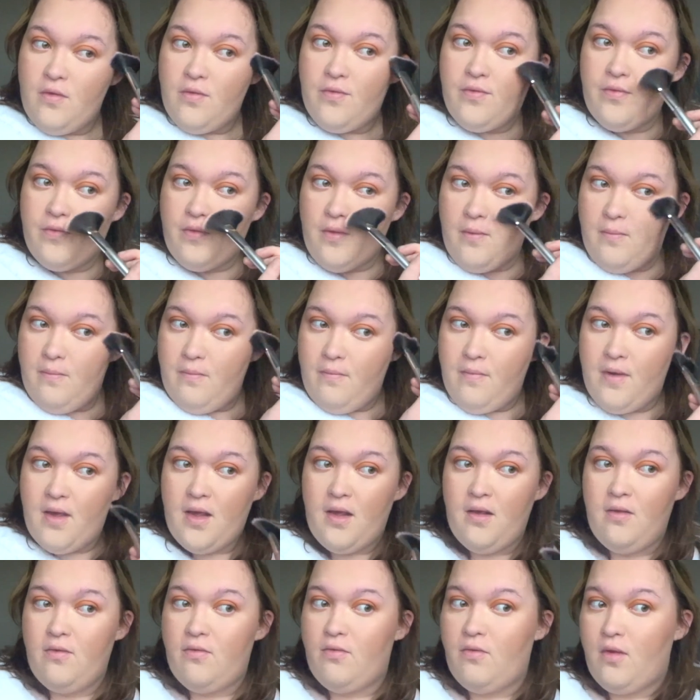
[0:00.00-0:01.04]
It's
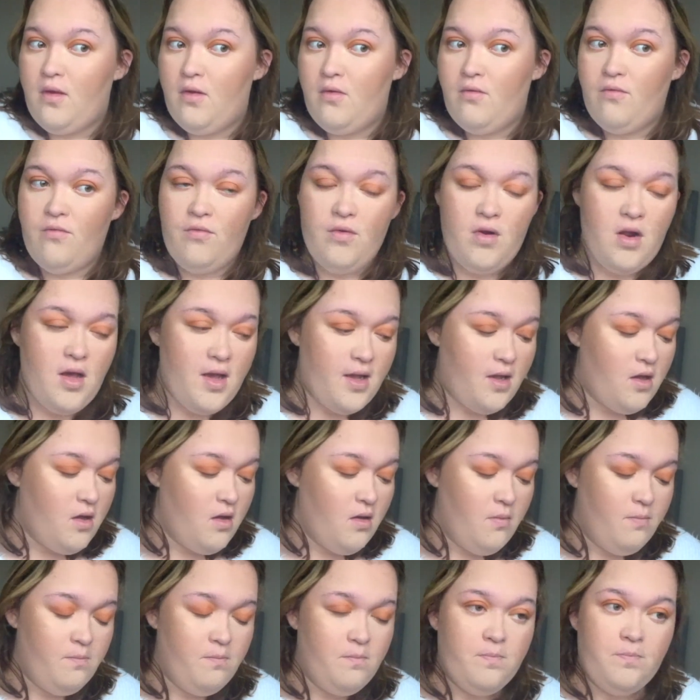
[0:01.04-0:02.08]
amazing. For like a
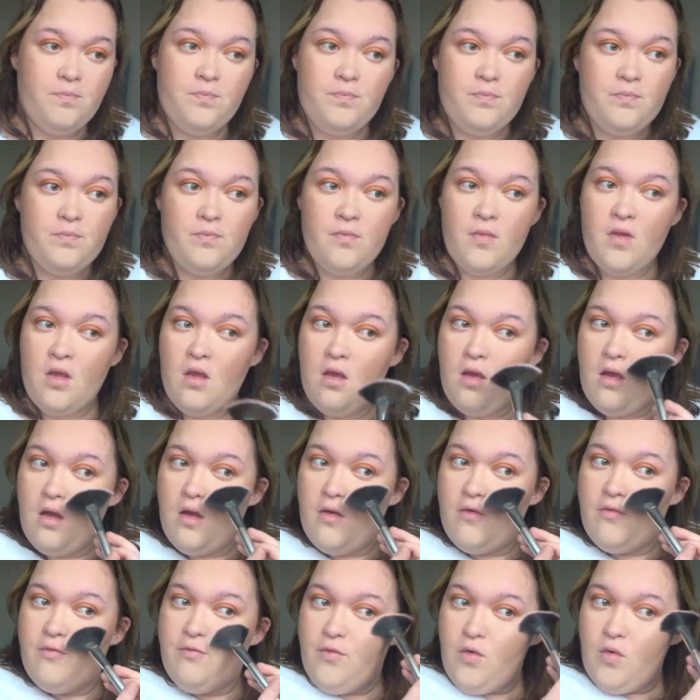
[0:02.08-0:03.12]

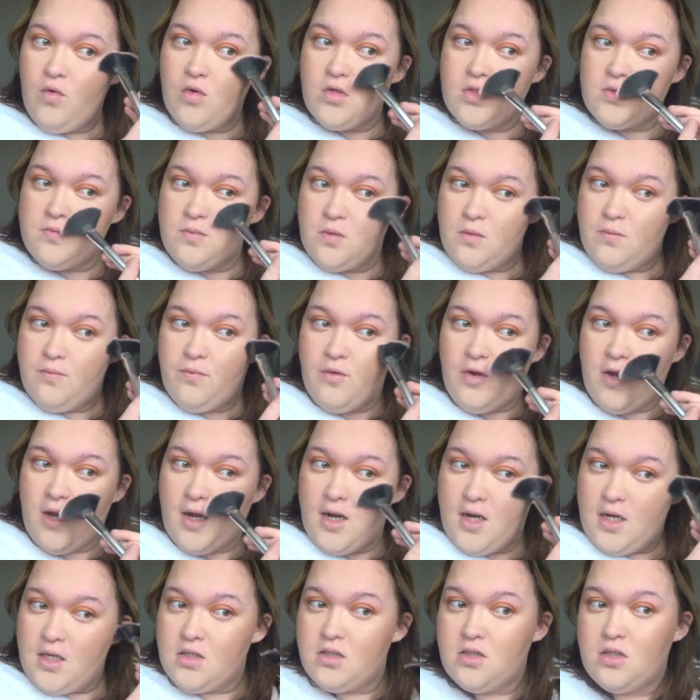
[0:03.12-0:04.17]
affordable
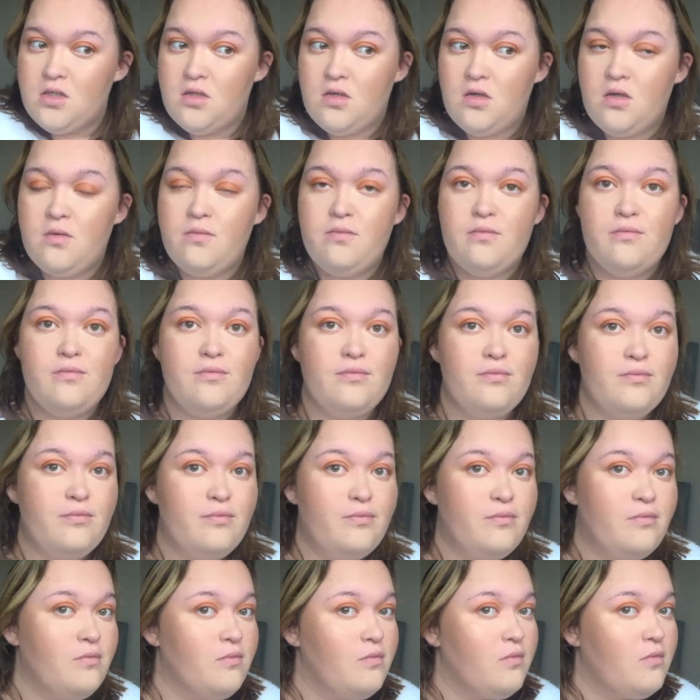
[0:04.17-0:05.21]
brown.
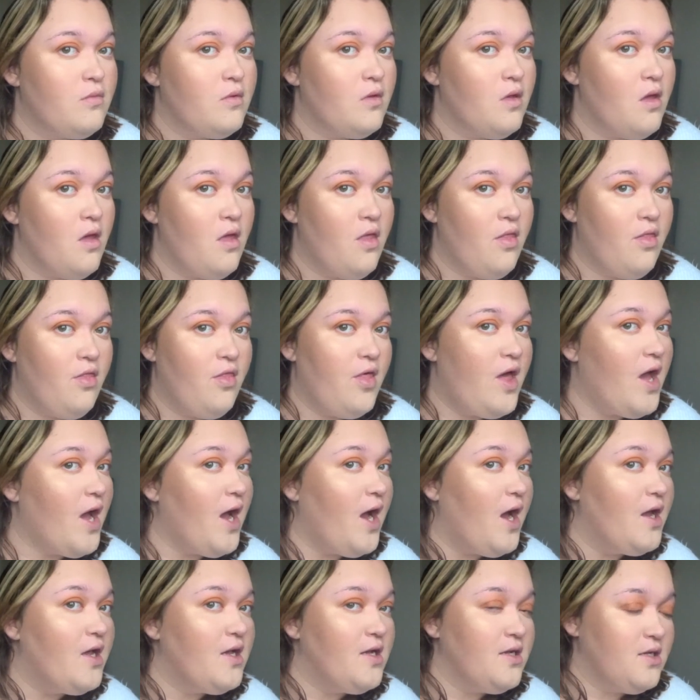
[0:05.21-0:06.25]

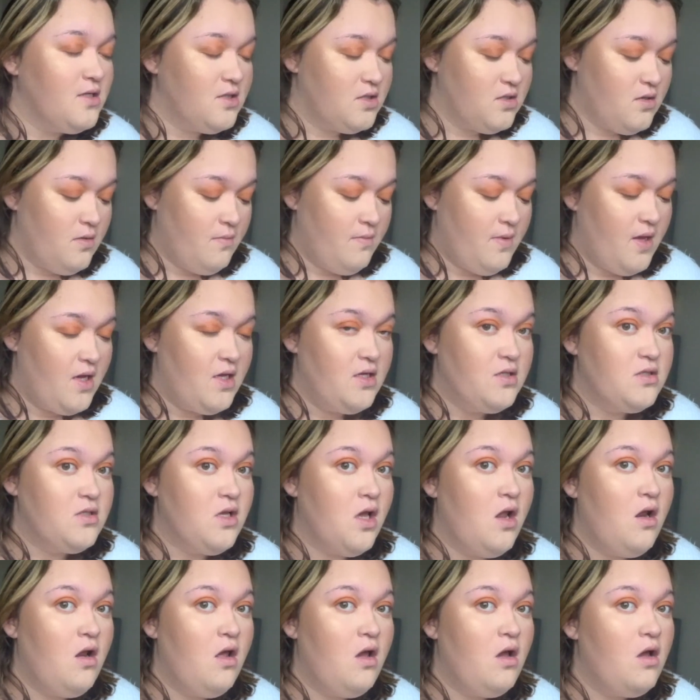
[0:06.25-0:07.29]
That is
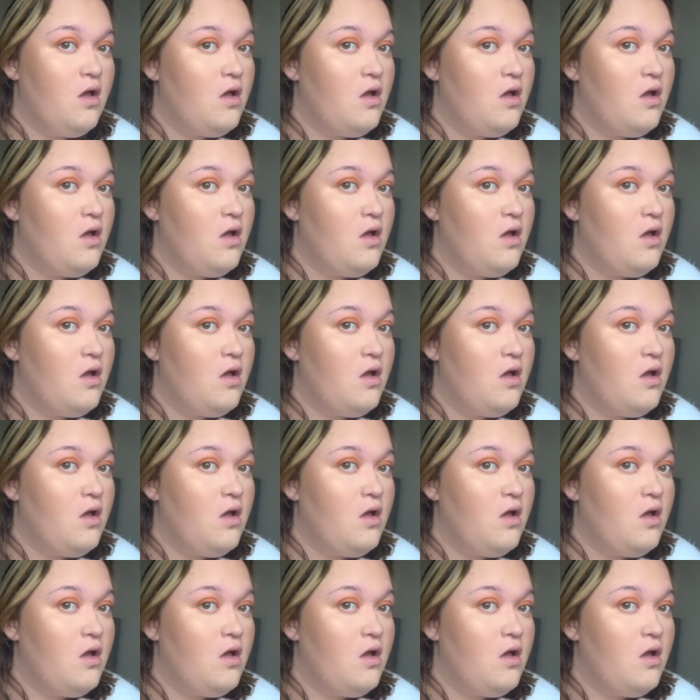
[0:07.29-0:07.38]
amazing.